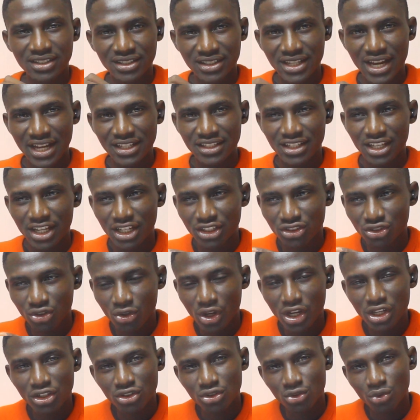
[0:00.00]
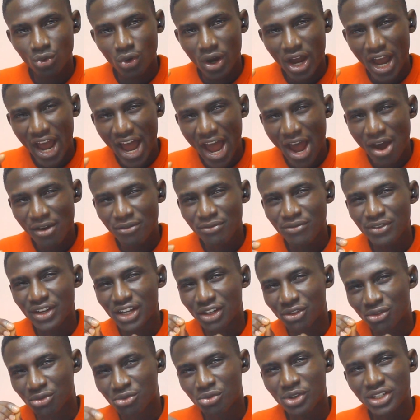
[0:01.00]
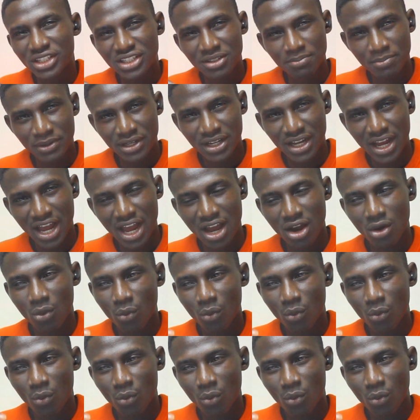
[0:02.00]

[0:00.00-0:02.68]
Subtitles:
is that it's going to have a great speaker.